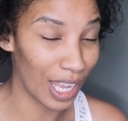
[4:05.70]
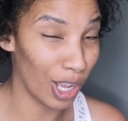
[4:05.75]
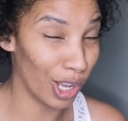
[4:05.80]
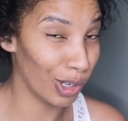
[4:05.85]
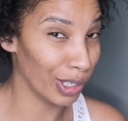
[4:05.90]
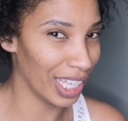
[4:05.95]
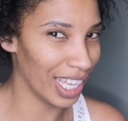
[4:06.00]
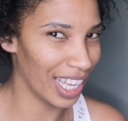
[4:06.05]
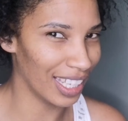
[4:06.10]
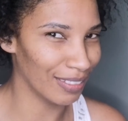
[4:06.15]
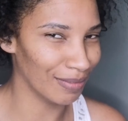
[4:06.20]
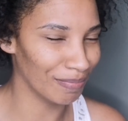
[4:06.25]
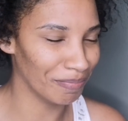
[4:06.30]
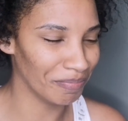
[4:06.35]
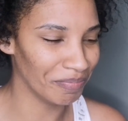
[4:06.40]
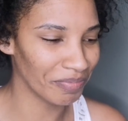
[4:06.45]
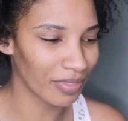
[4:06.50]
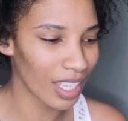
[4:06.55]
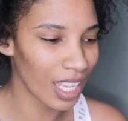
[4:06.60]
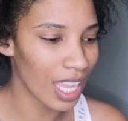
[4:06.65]
Oh yeah.
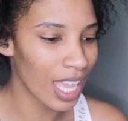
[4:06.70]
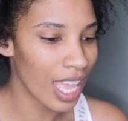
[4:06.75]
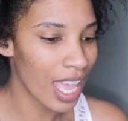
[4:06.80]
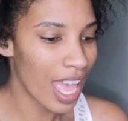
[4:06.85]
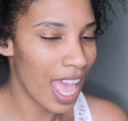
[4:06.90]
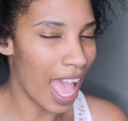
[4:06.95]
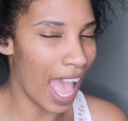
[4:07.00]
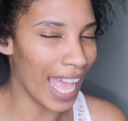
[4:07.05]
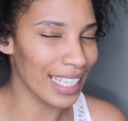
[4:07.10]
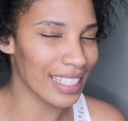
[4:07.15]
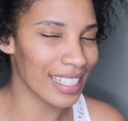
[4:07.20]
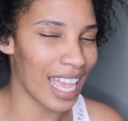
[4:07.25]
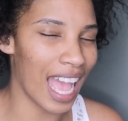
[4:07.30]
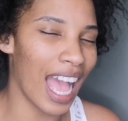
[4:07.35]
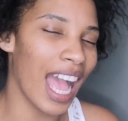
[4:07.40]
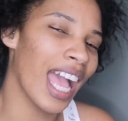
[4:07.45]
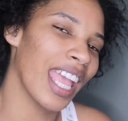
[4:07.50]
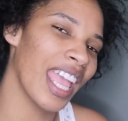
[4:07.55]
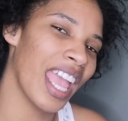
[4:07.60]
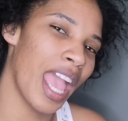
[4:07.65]
As
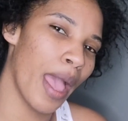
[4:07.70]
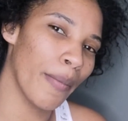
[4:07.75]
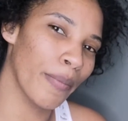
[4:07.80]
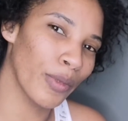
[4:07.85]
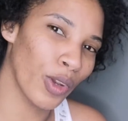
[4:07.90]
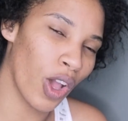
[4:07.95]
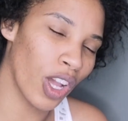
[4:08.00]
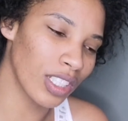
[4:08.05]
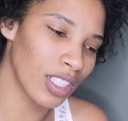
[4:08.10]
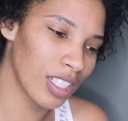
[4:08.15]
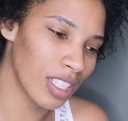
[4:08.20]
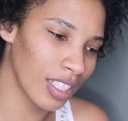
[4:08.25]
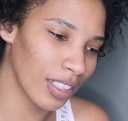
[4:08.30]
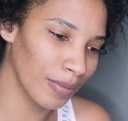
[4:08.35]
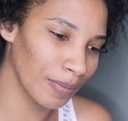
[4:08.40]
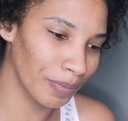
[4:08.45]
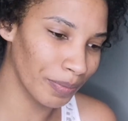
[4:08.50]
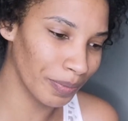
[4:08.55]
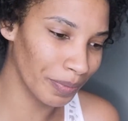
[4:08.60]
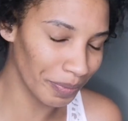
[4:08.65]
I am not
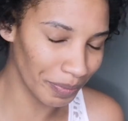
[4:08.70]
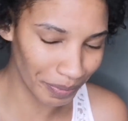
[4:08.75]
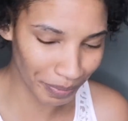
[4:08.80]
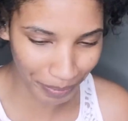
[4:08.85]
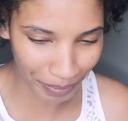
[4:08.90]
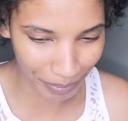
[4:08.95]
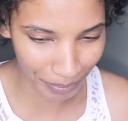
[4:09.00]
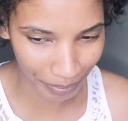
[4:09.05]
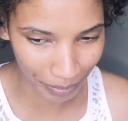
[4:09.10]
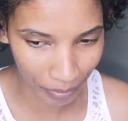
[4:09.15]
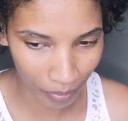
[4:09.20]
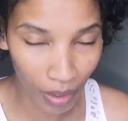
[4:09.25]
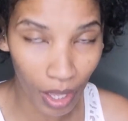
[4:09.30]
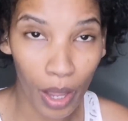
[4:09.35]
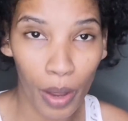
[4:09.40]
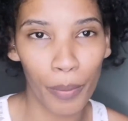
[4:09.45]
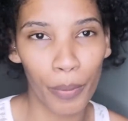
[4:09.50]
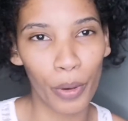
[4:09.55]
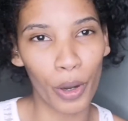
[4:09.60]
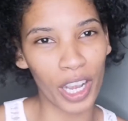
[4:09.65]

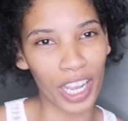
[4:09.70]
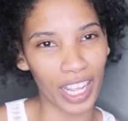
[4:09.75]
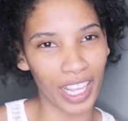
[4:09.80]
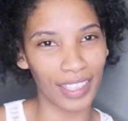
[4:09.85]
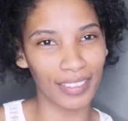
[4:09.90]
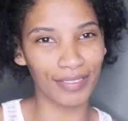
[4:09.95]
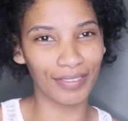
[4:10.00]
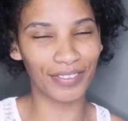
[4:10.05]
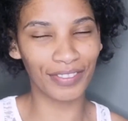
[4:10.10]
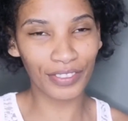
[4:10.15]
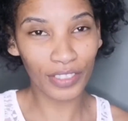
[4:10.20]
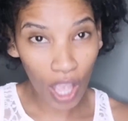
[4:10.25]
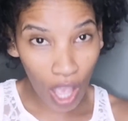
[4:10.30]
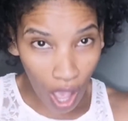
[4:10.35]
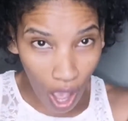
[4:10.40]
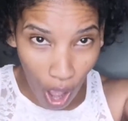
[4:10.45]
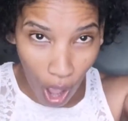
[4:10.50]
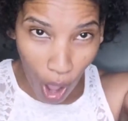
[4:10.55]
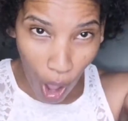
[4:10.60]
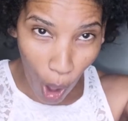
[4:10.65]
pretty.
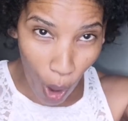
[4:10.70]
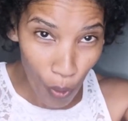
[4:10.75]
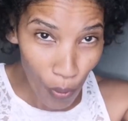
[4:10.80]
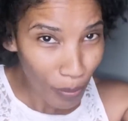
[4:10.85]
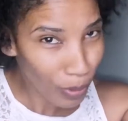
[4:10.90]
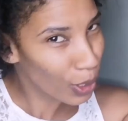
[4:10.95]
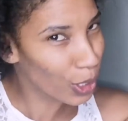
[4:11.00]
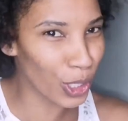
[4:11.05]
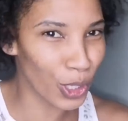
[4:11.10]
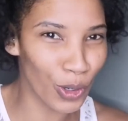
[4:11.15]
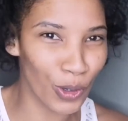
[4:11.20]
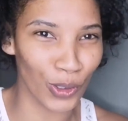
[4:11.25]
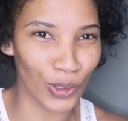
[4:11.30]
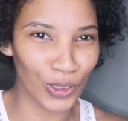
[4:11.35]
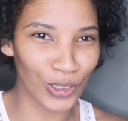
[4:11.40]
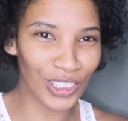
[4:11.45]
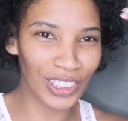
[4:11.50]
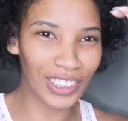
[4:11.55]
I'm cute.